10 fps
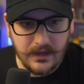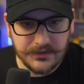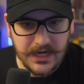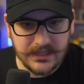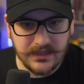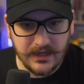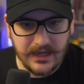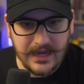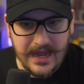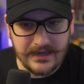Change
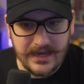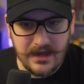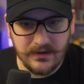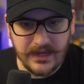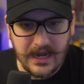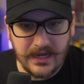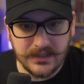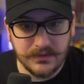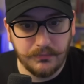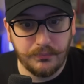Lucky Cat. Now
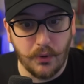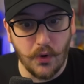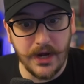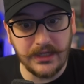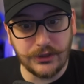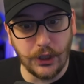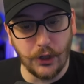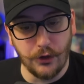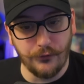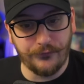gains
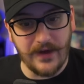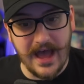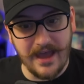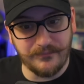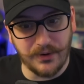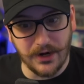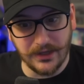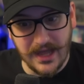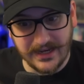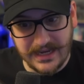0.25 per
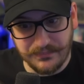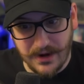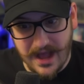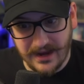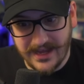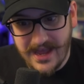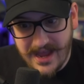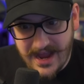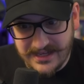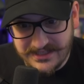Lucky Proc
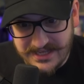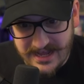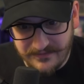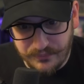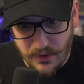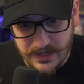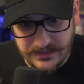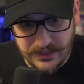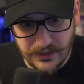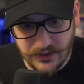instead of
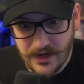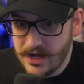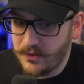0.2.